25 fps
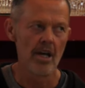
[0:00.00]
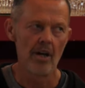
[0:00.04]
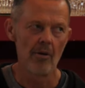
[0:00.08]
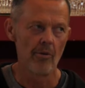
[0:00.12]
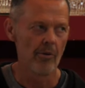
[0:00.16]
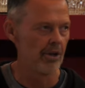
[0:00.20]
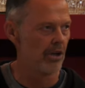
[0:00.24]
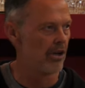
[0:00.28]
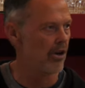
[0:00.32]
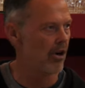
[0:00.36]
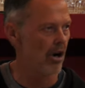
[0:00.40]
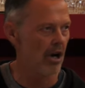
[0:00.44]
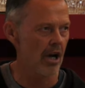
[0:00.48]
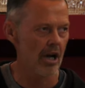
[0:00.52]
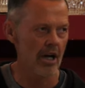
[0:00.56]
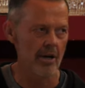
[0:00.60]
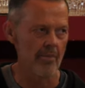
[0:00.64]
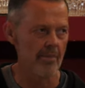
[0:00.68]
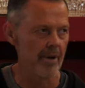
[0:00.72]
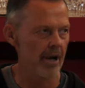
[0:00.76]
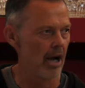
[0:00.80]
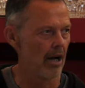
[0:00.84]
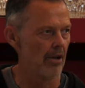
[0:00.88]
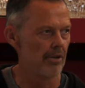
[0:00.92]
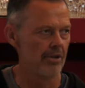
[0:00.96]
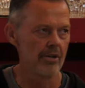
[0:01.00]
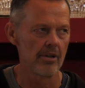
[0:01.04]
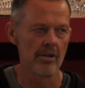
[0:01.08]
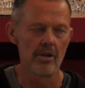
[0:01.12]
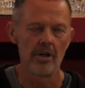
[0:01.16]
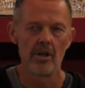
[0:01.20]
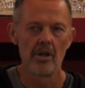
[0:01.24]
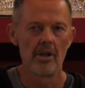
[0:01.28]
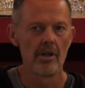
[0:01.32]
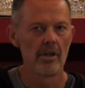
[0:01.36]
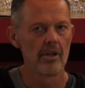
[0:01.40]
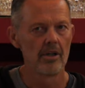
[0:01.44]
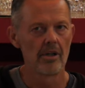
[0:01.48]
We're not going to be able to
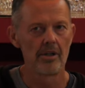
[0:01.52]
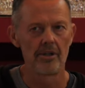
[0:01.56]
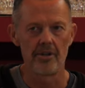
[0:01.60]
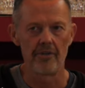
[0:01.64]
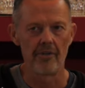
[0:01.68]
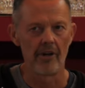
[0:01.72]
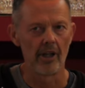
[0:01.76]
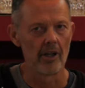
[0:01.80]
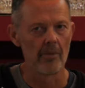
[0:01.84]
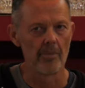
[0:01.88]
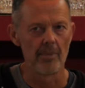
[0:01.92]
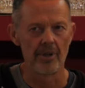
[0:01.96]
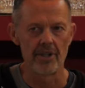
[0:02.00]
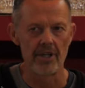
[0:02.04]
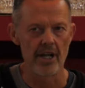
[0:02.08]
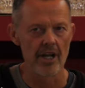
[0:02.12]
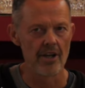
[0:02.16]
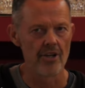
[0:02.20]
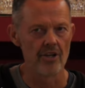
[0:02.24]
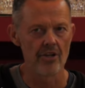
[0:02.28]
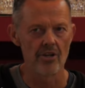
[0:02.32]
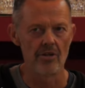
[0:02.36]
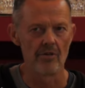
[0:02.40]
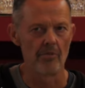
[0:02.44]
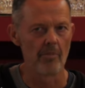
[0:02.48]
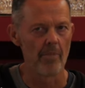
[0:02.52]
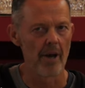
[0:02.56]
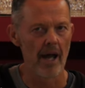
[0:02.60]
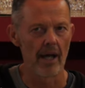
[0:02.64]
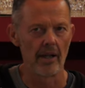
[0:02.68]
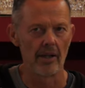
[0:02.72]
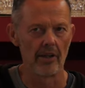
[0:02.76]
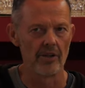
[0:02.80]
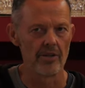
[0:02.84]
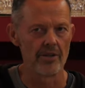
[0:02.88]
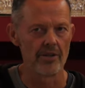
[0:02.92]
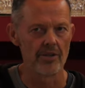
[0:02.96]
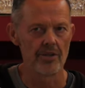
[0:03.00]
develop attentional
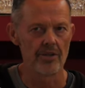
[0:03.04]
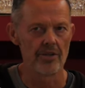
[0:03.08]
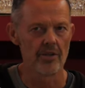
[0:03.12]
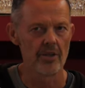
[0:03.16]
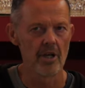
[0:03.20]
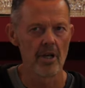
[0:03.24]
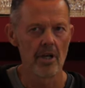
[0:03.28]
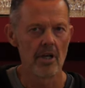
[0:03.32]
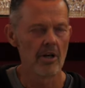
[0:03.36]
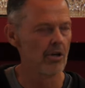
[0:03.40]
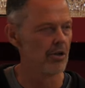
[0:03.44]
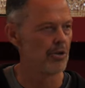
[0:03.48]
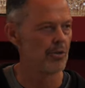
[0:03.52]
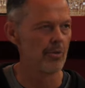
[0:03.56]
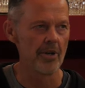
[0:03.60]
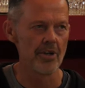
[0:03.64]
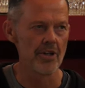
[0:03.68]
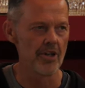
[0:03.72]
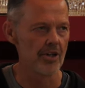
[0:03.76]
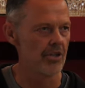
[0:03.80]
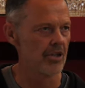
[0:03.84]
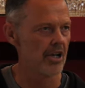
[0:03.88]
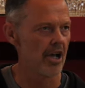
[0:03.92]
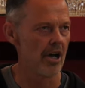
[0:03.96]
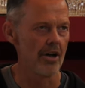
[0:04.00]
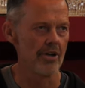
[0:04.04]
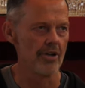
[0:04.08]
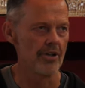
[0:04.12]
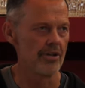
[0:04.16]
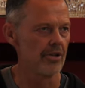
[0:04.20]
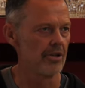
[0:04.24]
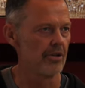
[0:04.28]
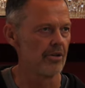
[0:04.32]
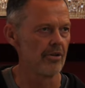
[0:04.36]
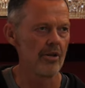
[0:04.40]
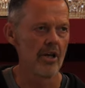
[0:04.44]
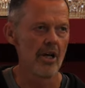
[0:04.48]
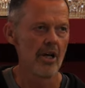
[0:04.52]
balance because we're just going
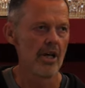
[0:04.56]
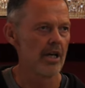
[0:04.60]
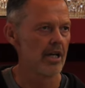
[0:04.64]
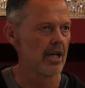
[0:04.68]
to